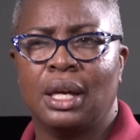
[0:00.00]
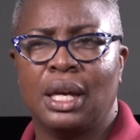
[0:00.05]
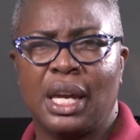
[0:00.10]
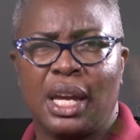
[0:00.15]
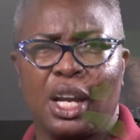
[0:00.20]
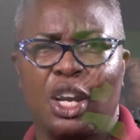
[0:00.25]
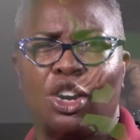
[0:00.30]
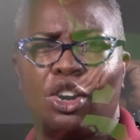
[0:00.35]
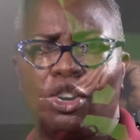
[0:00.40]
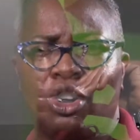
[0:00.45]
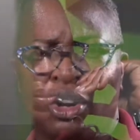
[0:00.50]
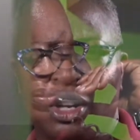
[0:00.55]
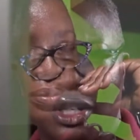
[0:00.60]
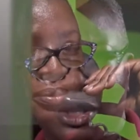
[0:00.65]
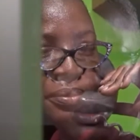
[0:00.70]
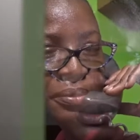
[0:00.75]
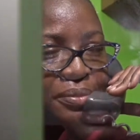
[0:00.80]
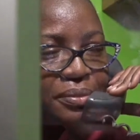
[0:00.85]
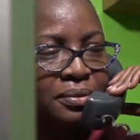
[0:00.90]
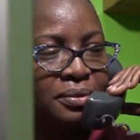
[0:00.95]

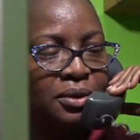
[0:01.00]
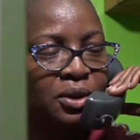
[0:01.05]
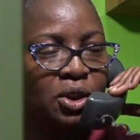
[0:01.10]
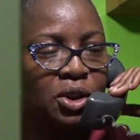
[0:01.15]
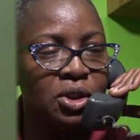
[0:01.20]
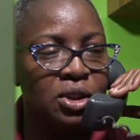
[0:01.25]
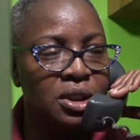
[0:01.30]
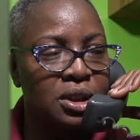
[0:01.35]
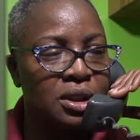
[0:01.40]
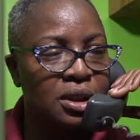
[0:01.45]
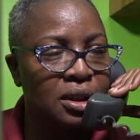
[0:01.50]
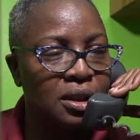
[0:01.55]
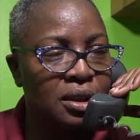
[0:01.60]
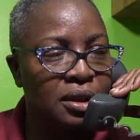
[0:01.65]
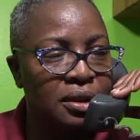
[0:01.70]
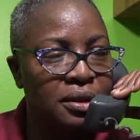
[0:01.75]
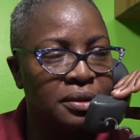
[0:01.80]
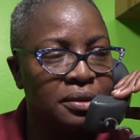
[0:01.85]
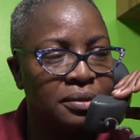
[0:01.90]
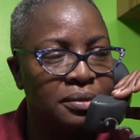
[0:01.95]
encourage my team members to
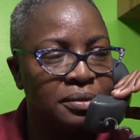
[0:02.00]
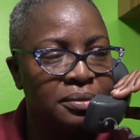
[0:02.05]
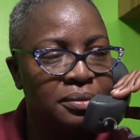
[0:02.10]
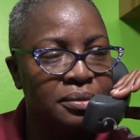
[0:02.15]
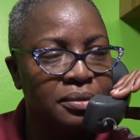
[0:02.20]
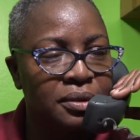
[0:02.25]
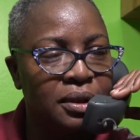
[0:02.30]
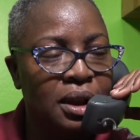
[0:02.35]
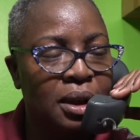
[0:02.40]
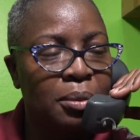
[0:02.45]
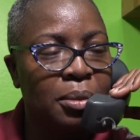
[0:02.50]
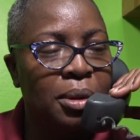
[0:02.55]
do that too.